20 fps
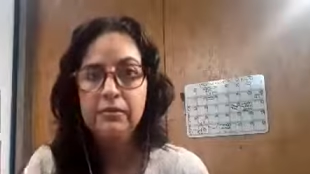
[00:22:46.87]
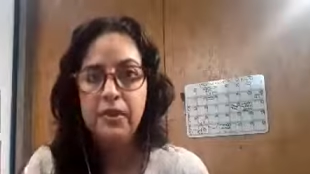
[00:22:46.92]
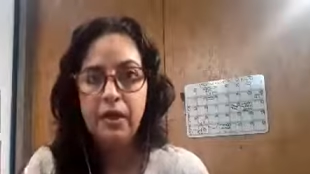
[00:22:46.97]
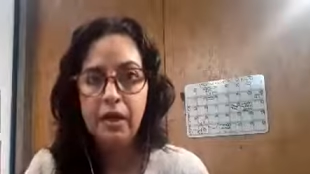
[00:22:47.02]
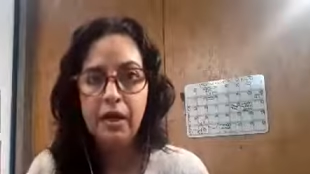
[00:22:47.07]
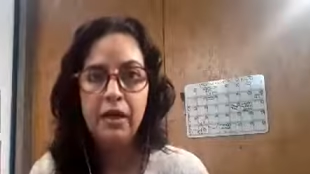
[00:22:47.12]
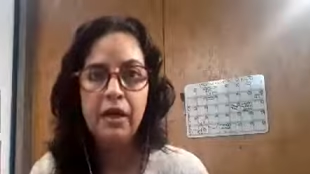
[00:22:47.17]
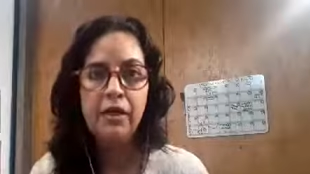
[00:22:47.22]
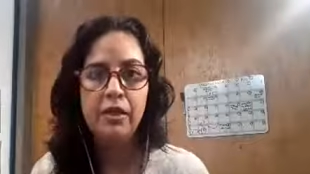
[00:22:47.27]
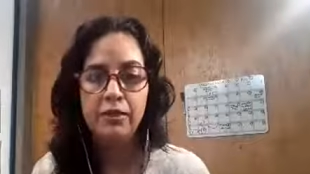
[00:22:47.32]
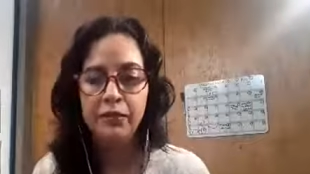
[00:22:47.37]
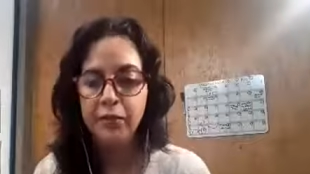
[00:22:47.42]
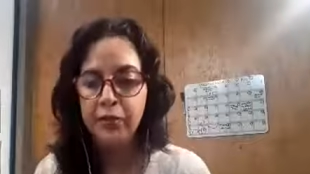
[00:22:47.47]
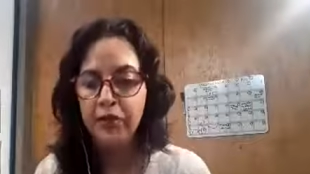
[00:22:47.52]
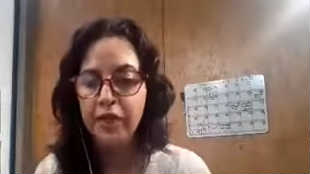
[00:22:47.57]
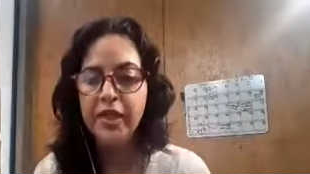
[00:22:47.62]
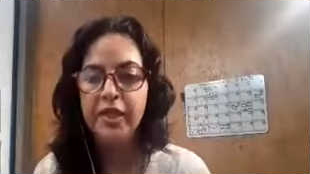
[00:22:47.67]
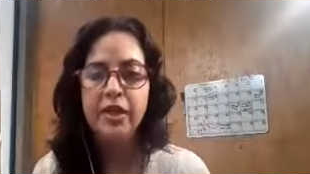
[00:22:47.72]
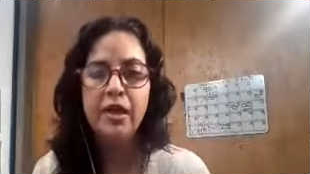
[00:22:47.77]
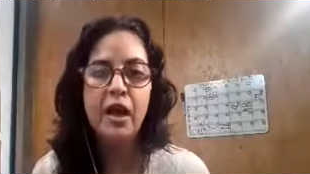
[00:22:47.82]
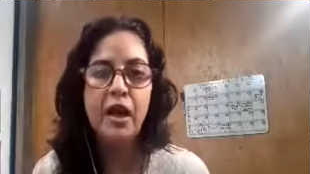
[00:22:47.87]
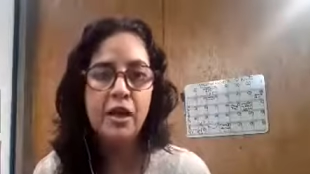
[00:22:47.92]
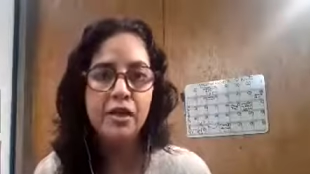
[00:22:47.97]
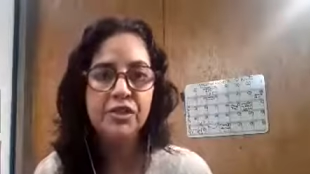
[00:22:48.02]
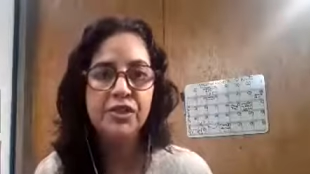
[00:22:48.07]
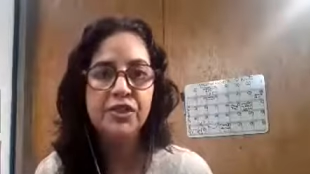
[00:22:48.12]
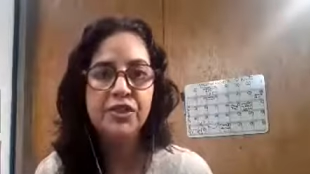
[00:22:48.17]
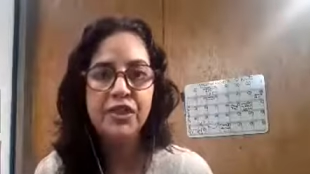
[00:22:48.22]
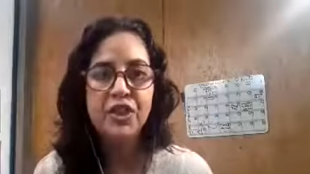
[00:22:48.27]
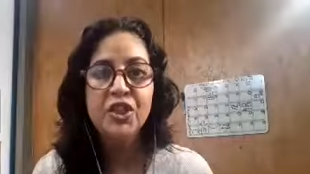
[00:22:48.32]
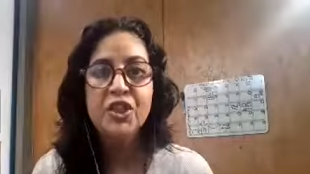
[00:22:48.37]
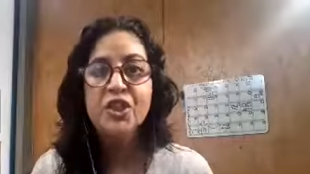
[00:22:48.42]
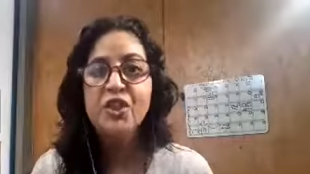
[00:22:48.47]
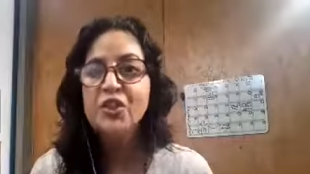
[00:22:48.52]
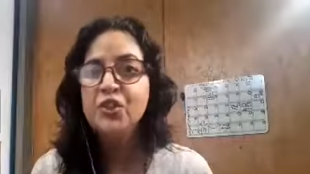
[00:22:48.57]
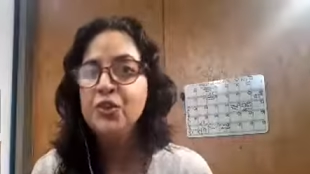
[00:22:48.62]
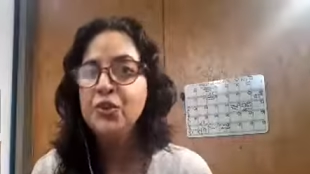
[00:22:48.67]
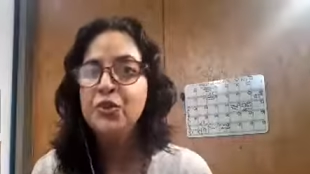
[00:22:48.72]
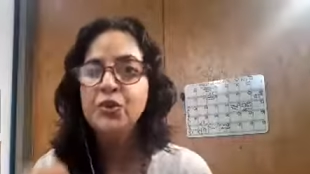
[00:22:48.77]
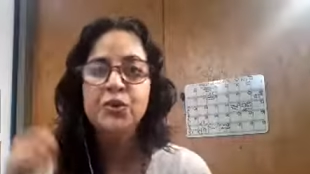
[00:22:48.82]
are bringing us
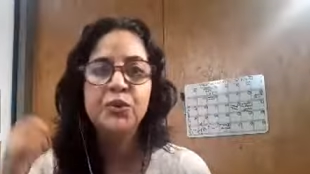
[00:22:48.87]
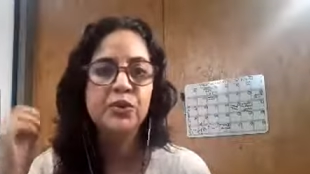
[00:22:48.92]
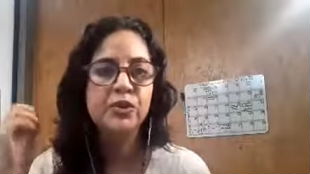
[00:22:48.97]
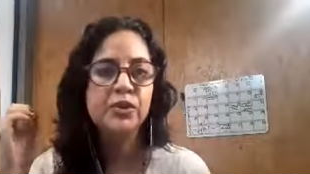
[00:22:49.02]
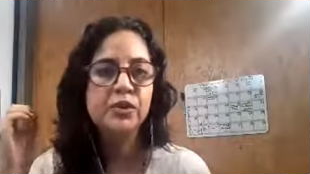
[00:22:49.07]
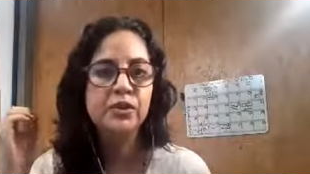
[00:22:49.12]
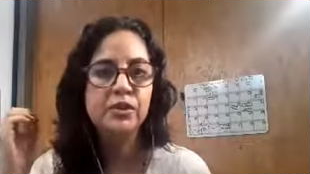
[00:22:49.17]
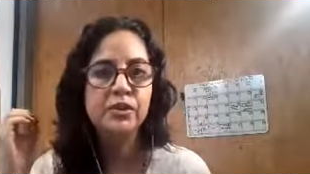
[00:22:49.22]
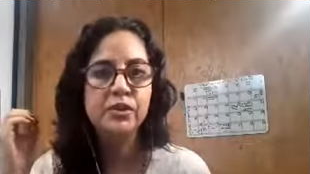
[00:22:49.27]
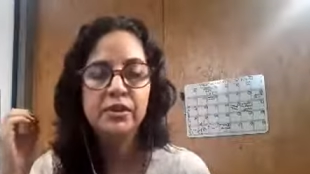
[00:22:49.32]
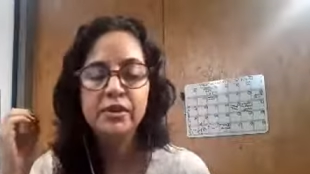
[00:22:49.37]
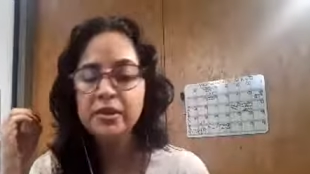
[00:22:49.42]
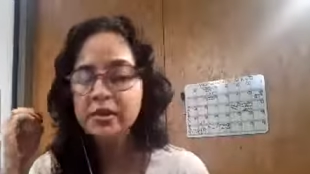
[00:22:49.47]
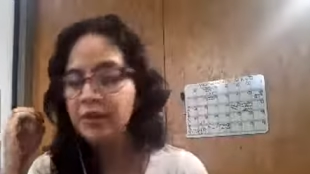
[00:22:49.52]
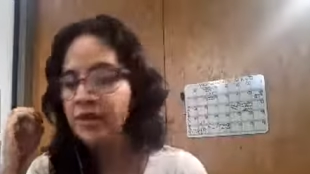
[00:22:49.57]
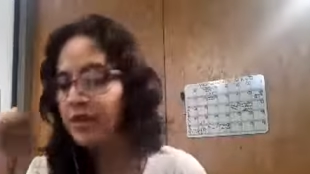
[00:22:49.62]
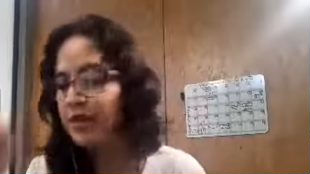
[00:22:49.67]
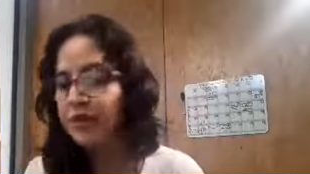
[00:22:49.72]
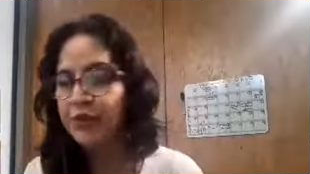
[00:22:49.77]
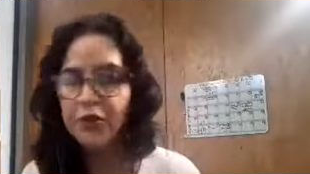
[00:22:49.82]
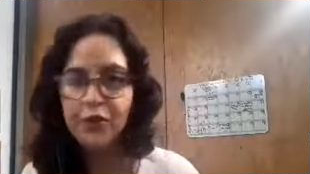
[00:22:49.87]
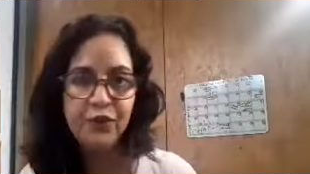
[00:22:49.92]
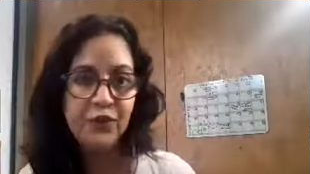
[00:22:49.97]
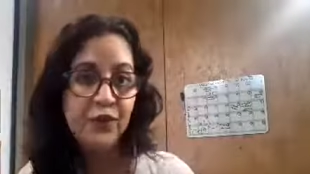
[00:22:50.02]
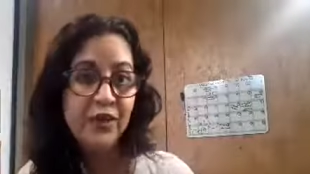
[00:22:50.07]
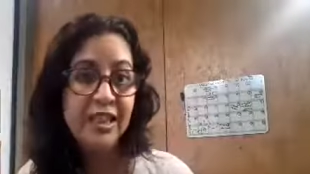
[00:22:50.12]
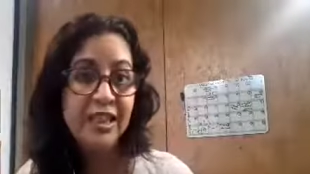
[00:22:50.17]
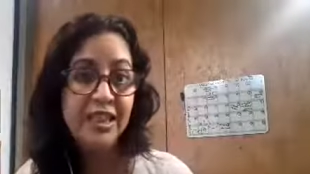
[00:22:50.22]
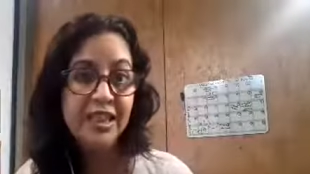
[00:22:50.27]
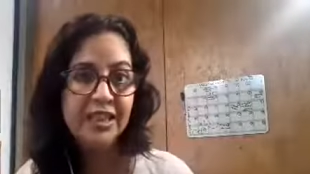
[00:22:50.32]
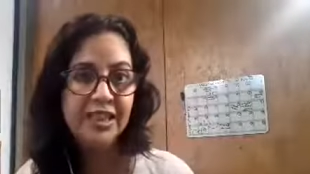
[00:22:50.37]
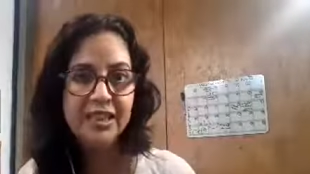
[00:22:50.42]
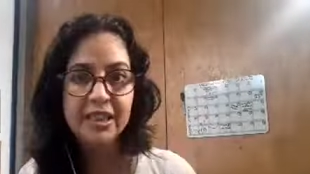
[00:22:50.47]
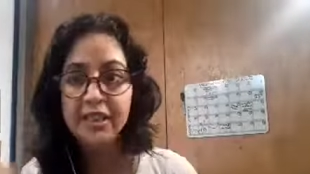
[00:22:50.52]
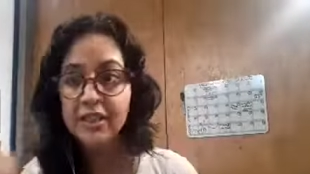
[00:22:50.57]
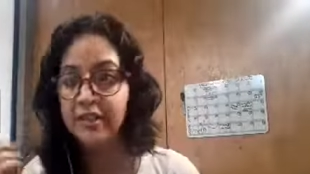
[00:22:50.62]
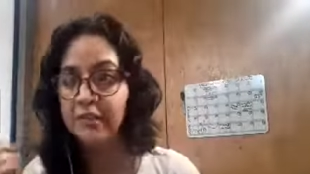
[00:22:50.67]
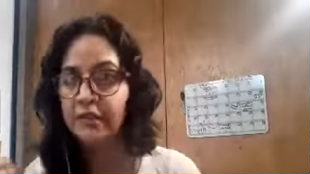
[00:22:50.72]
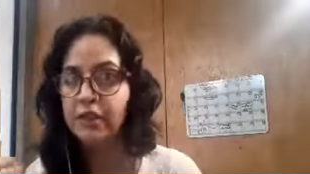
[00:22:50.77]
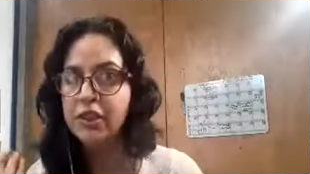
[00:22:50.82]
to different feelings and
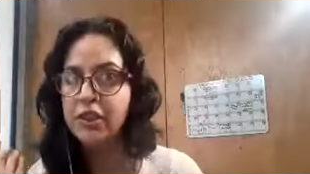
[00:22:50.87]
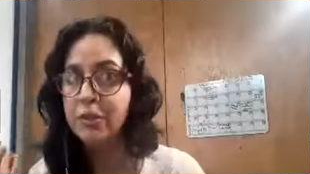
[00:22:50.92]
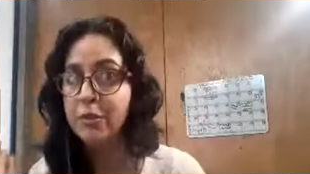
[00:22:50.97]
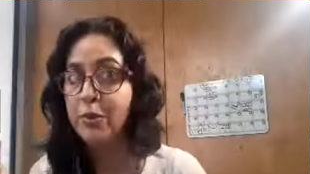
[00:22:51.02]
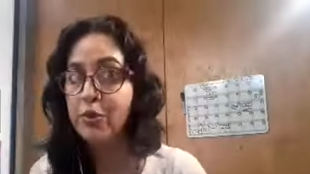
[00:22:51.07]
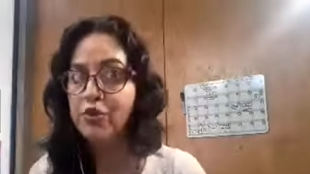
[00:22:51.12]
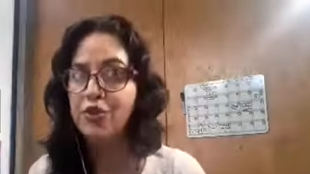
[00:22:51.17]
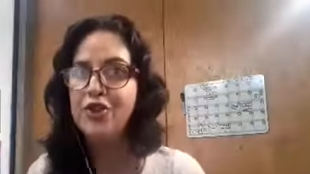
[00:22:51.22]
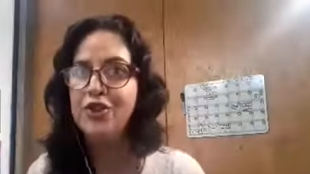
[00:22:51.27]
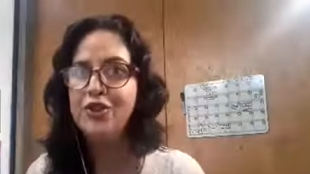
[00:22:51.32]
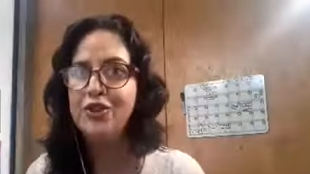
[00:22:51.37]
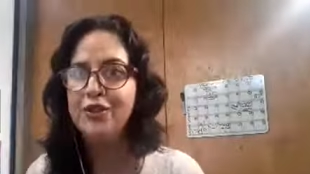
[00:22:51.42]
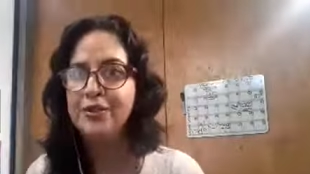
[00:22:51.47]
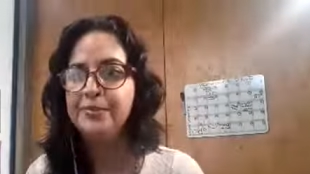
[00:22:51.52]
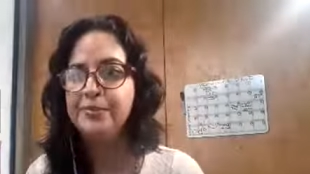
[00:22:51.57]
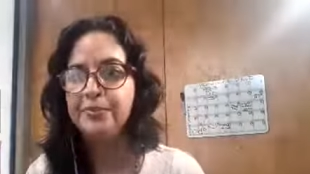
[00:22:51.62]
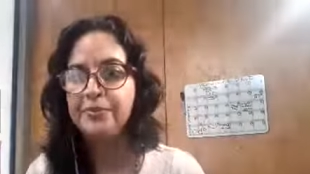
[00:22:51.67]
different emotions